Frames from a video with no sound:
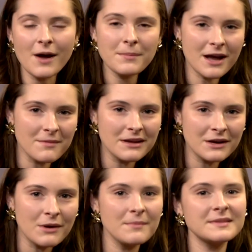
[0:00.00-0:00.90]

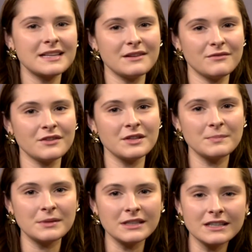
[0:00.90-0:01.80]
upcoming website for the
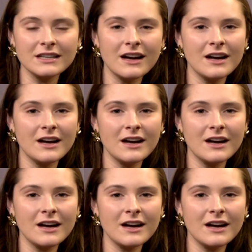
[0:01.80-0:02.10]
book,